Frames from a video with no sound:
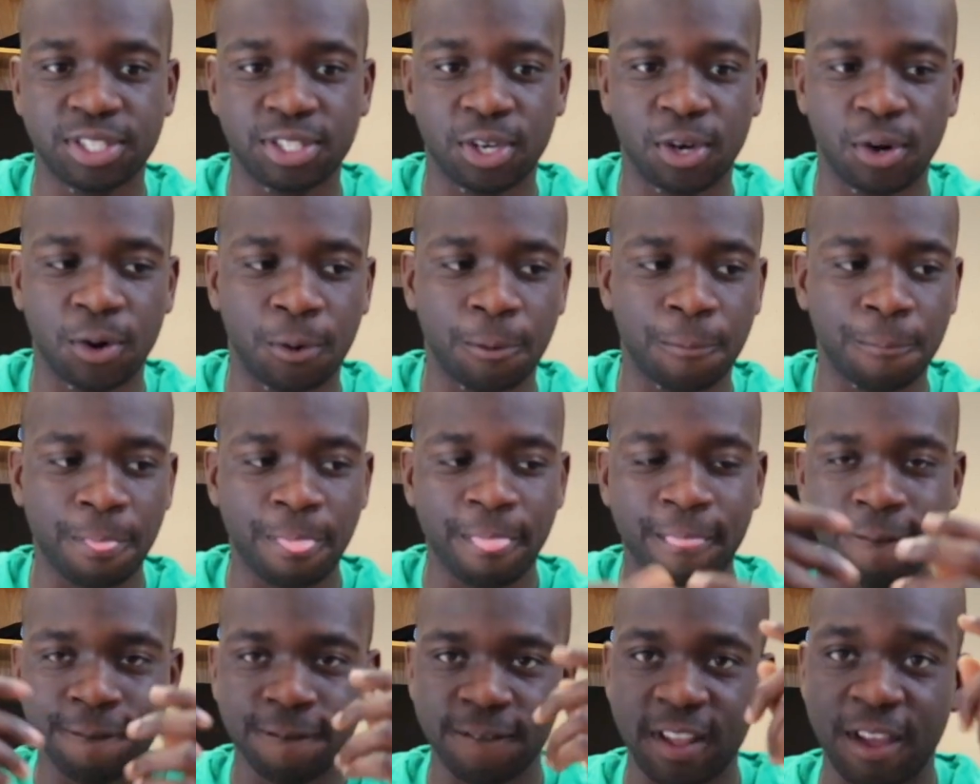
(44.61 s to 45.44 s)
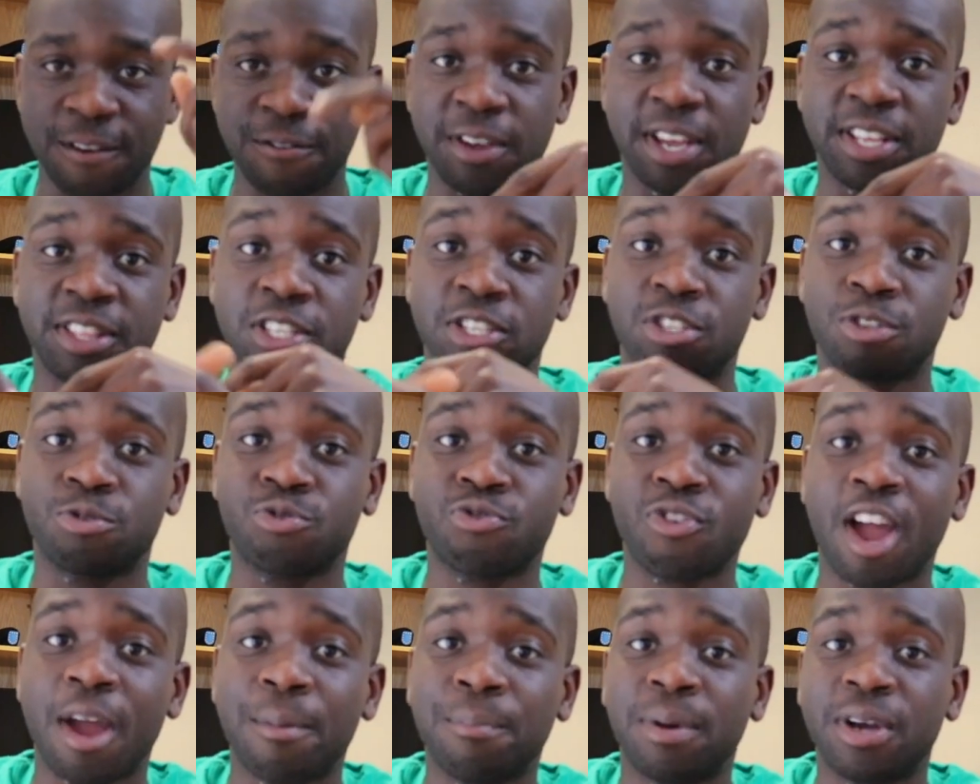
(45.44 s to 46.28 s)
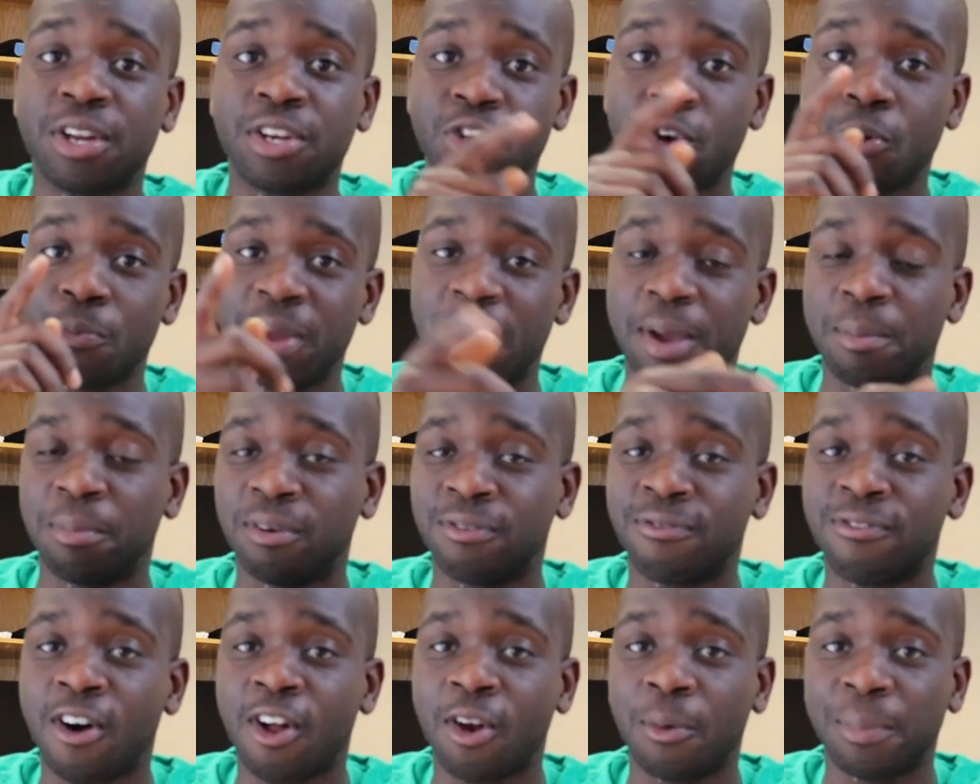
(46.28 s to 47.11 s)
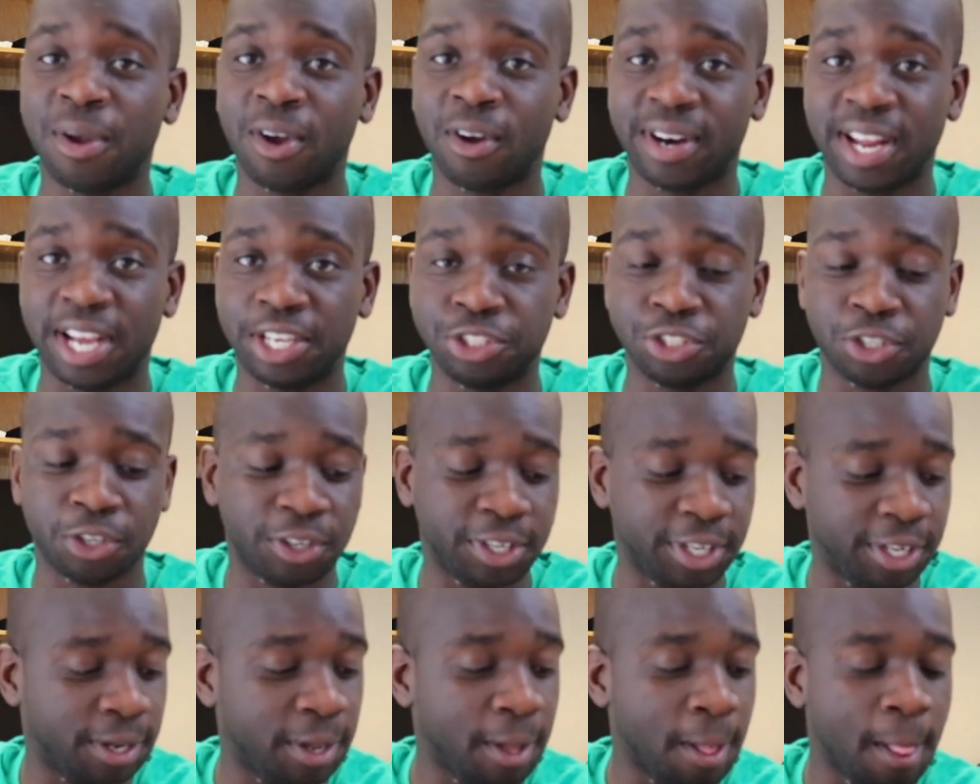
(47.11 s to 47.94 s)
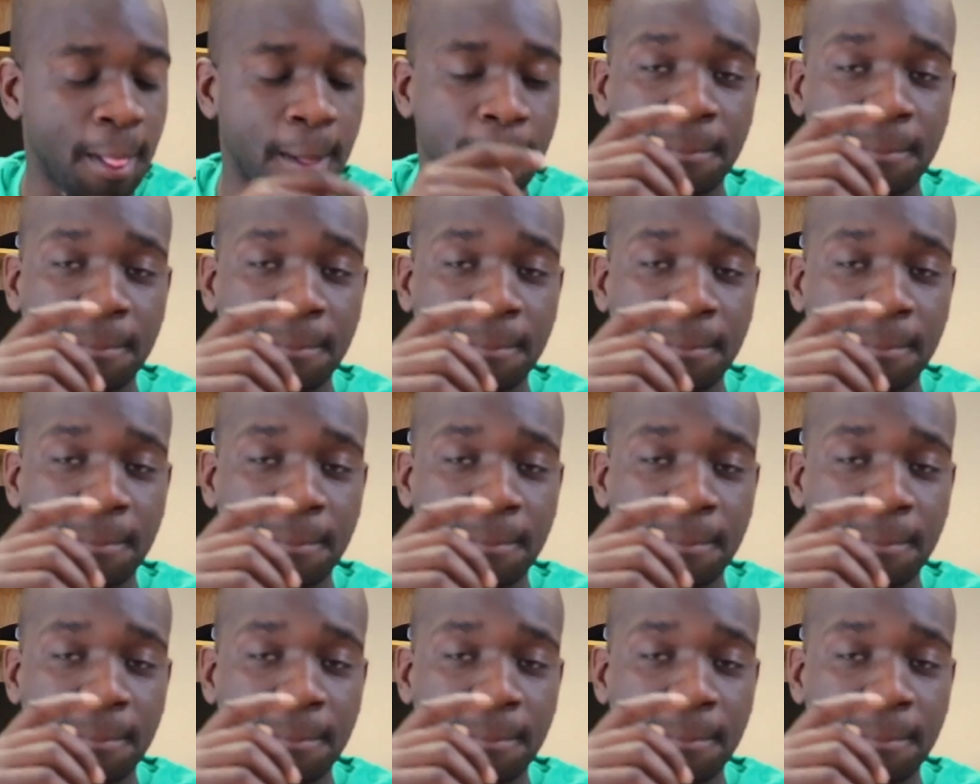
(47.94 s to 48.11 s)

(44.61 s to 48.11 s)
So if you hit the subscribe button, you'll be able to follow me on that journey.